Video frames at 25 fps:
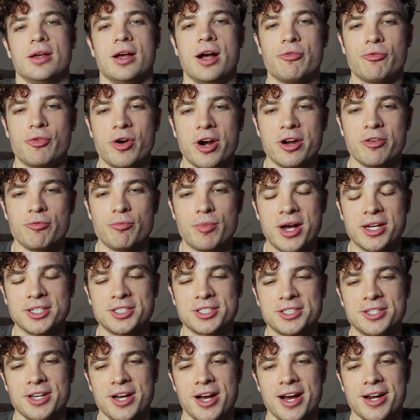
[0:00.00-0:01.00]
A friend of mine
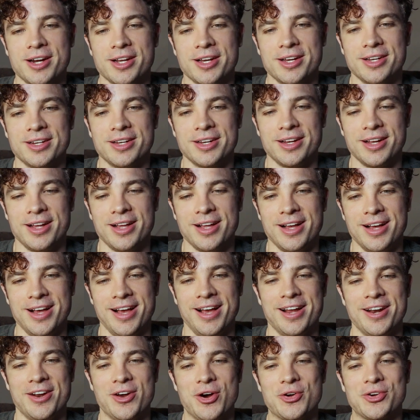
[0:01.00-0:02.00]
started
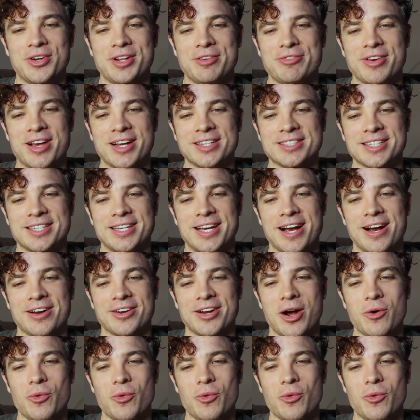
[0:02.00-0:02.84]
an OnlyFans account.